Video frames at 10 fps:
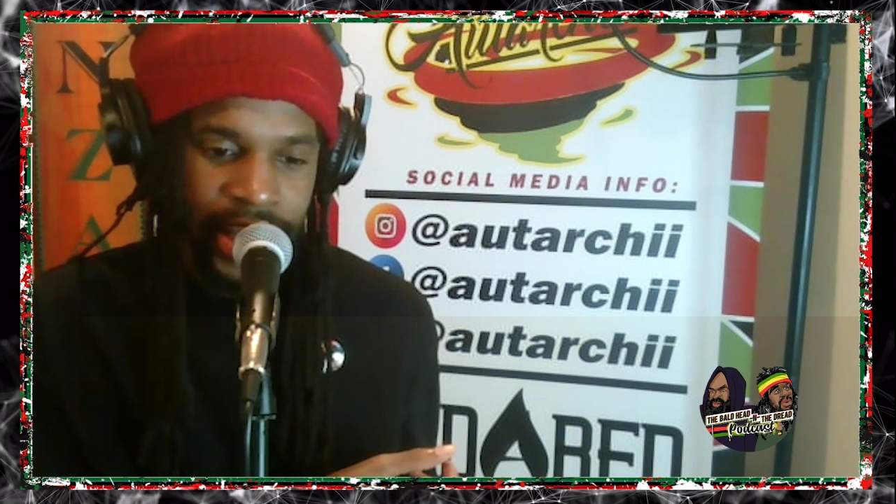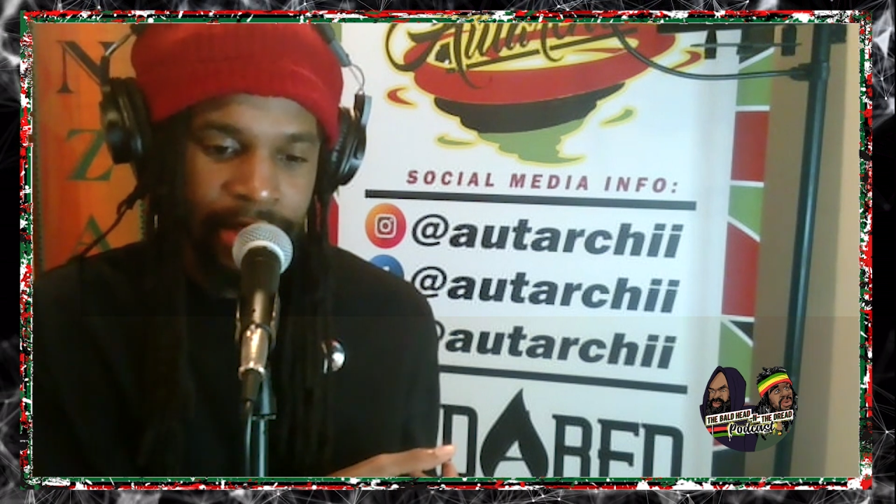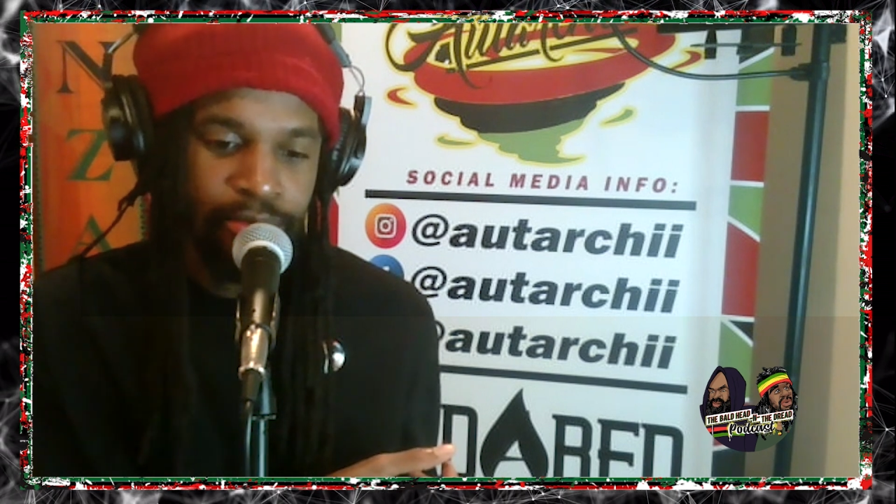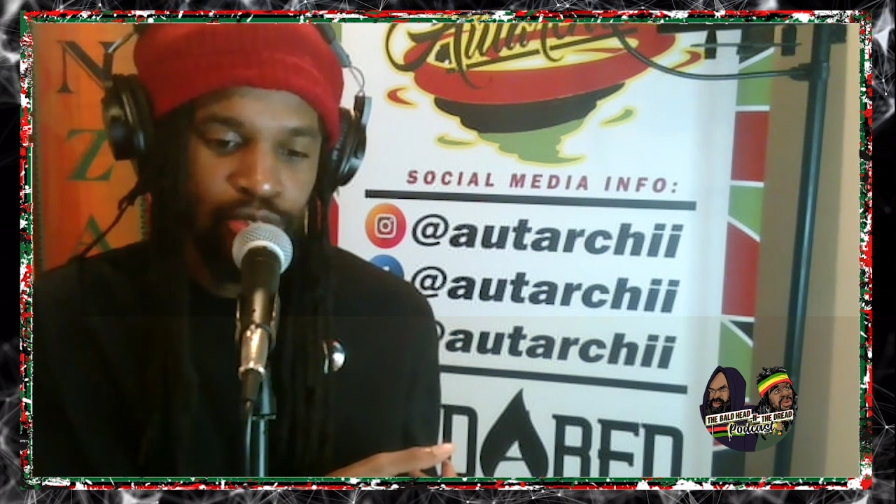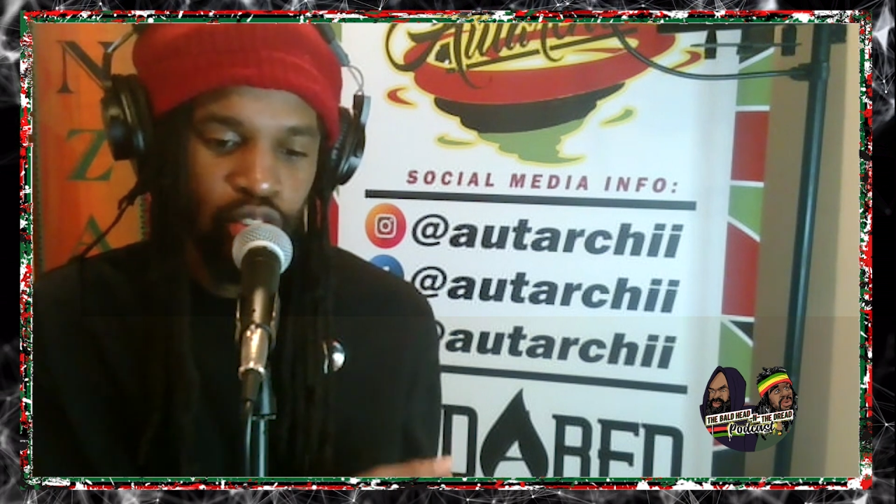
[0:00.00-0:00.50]

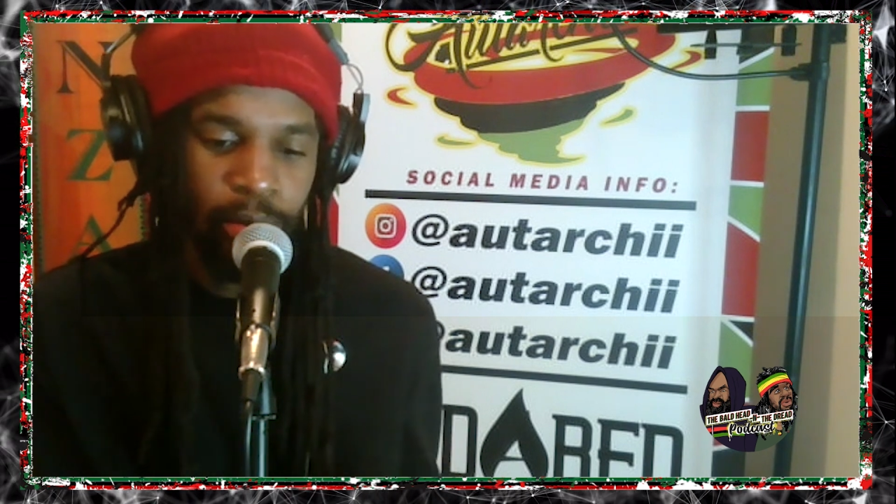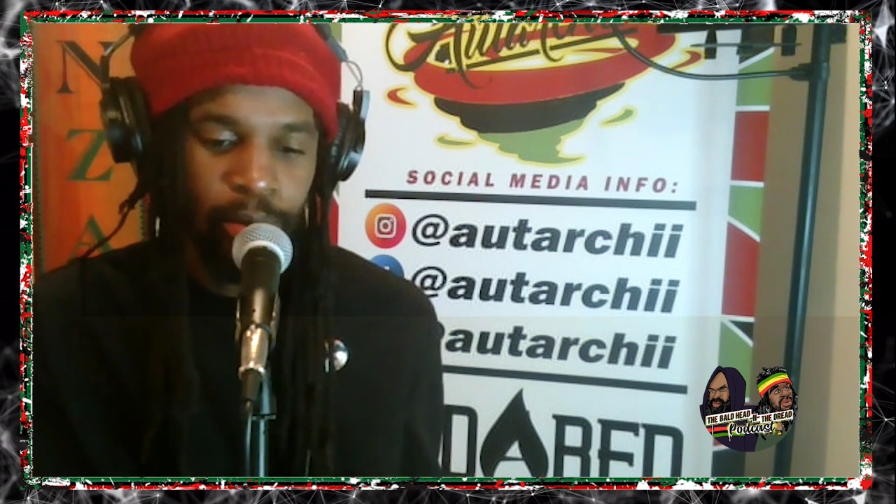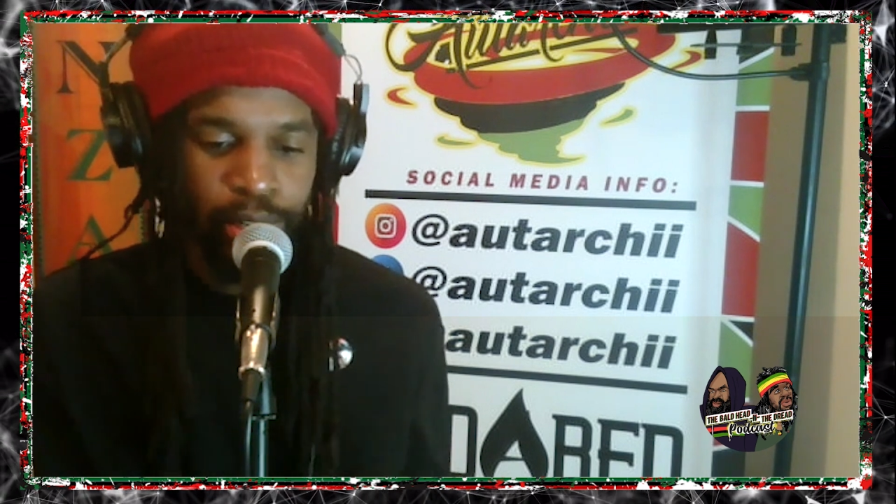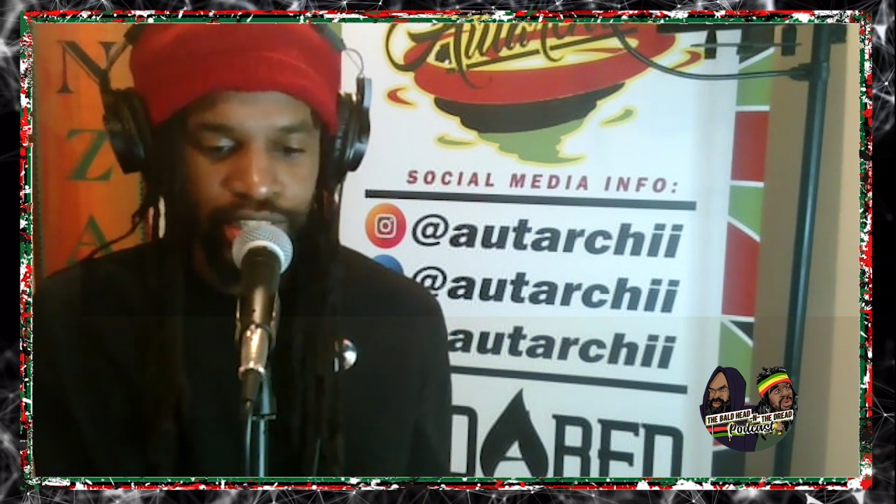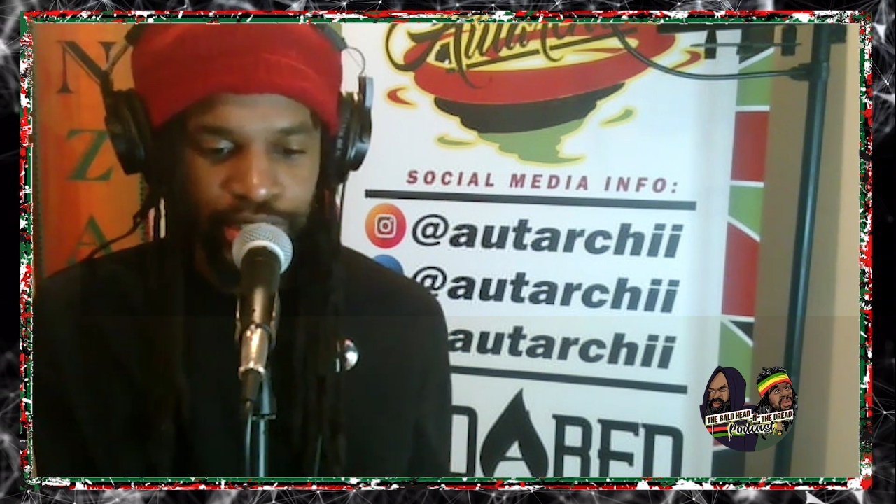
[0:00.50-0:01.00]
him know
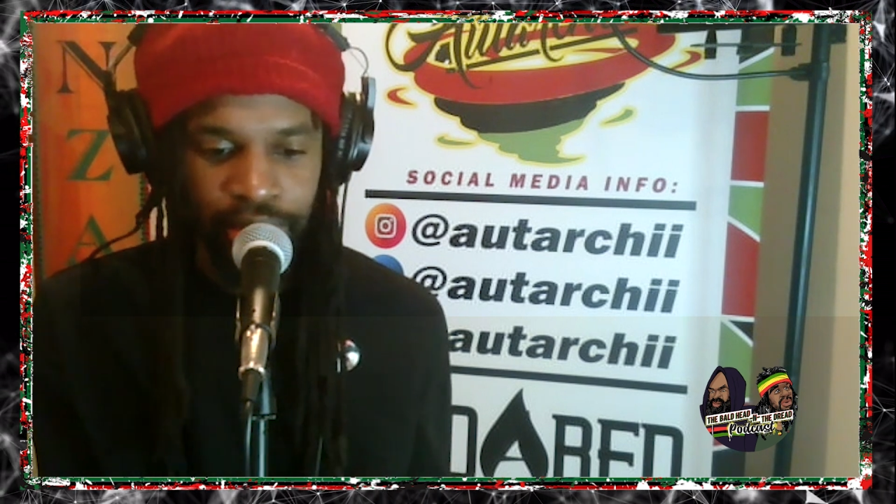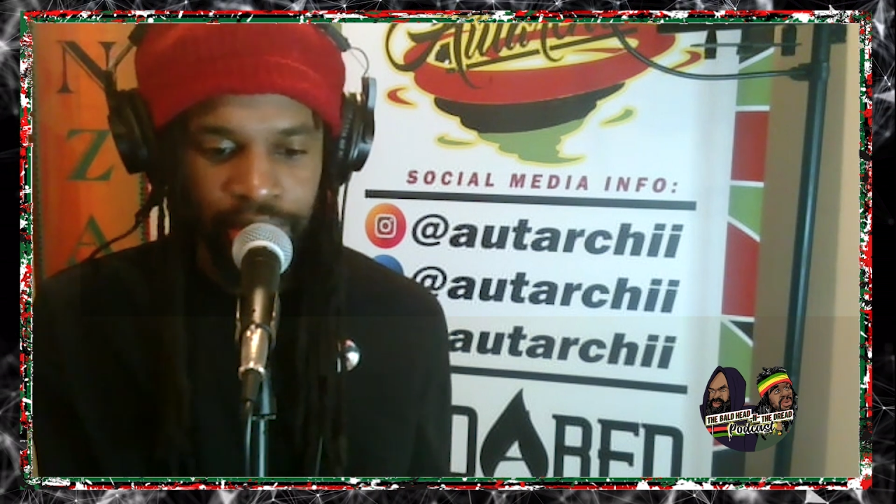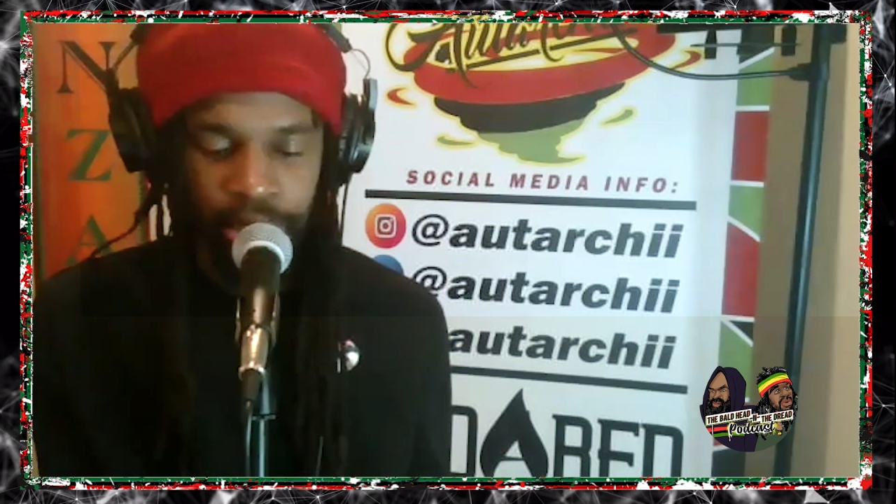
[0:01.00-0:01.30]
about the struggle,